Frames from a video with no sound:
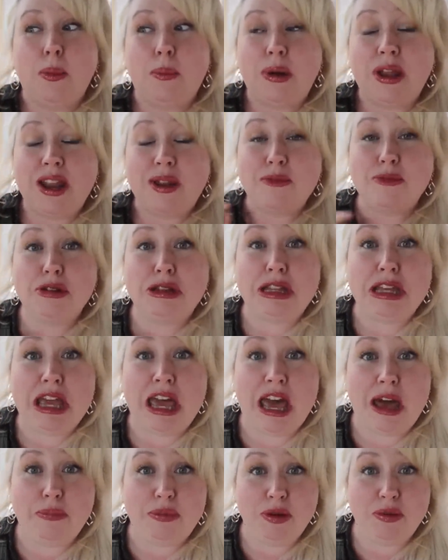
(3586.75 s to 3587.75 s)
but I'm really
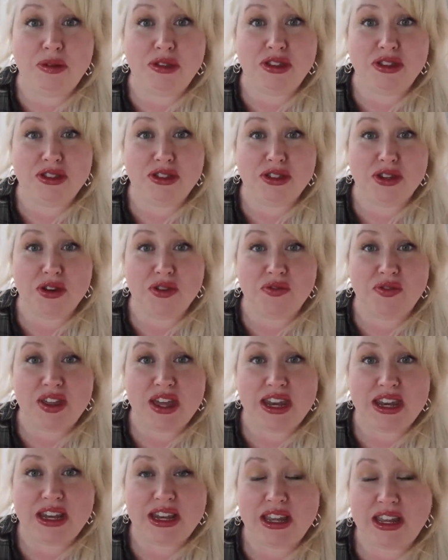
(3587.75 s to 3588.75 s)
happy with the stove
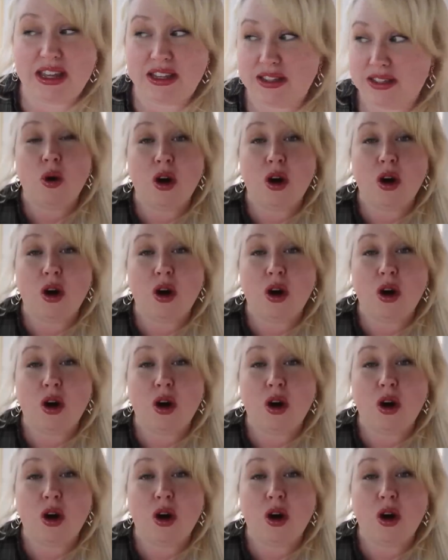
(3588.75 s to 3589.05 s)
that it is.